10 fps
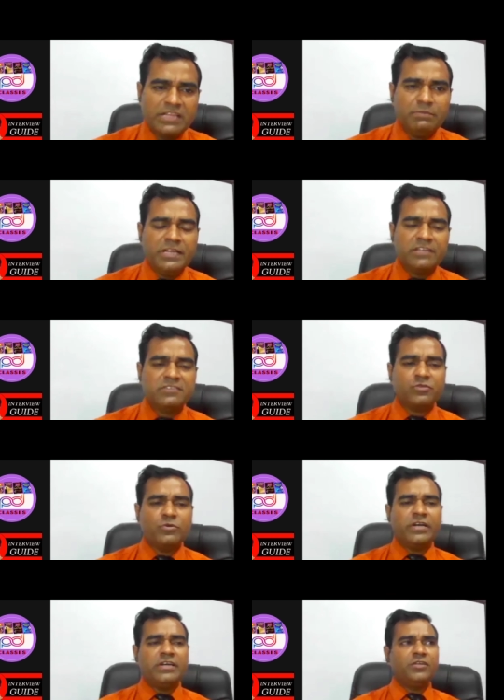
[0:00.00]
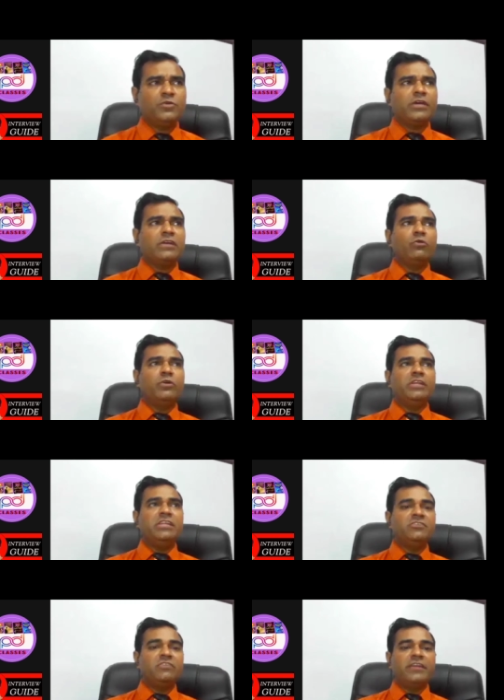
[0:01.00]
mathematics student. You can go in
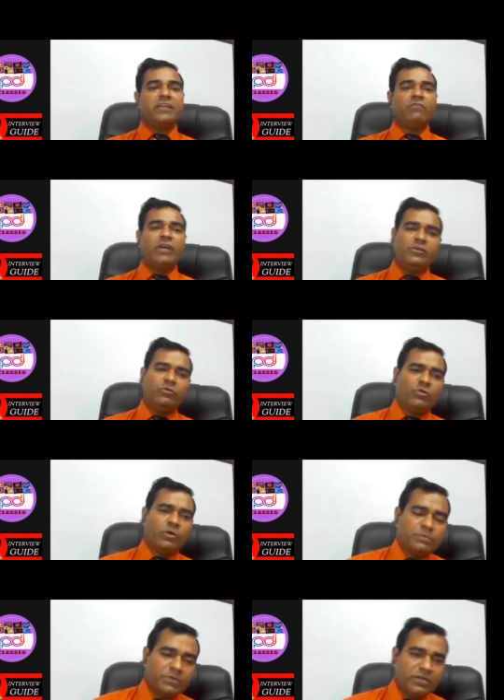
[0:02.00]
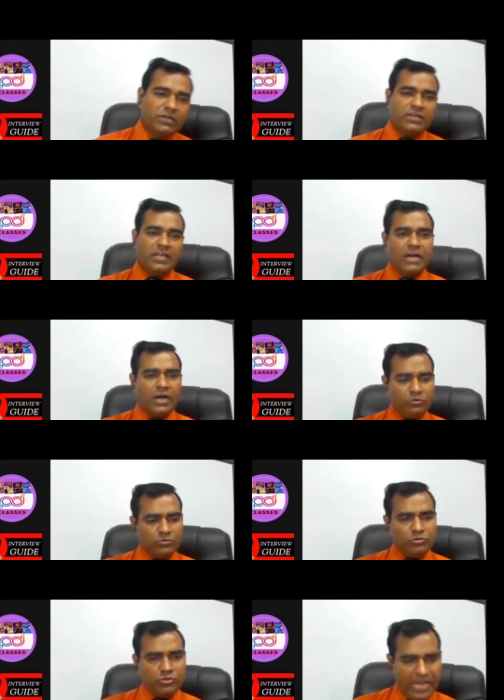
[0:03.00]
engineering. Why you like
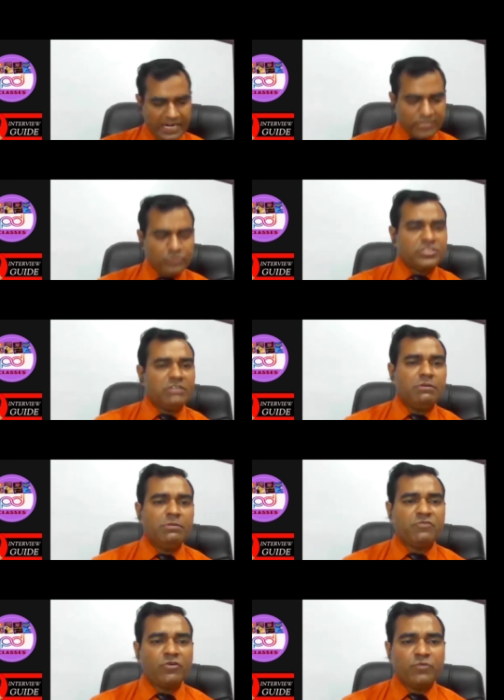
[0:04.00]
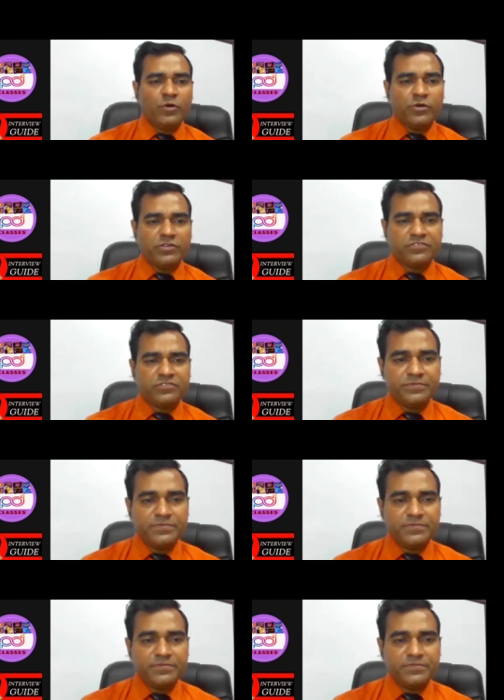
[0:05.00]
how that education will be fruitful to us?